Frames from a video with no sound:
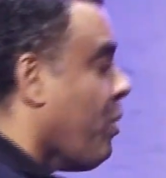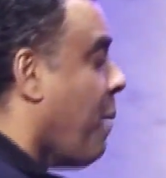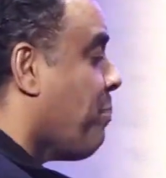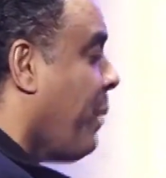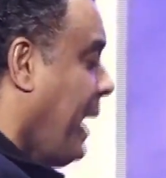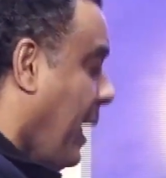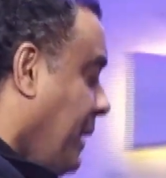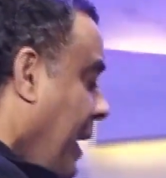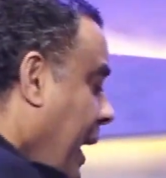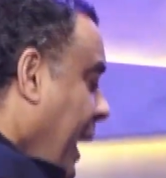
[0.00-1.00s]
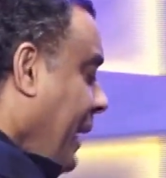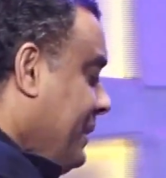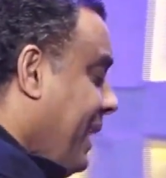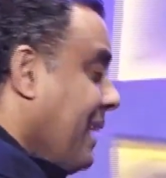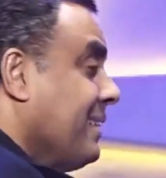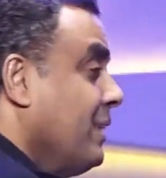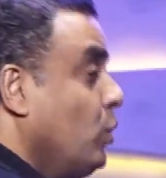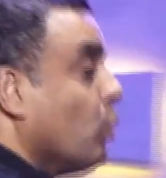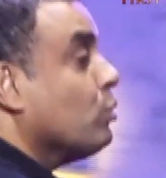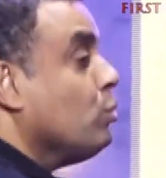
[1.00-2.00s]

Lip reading: you are praying under, it doesn't look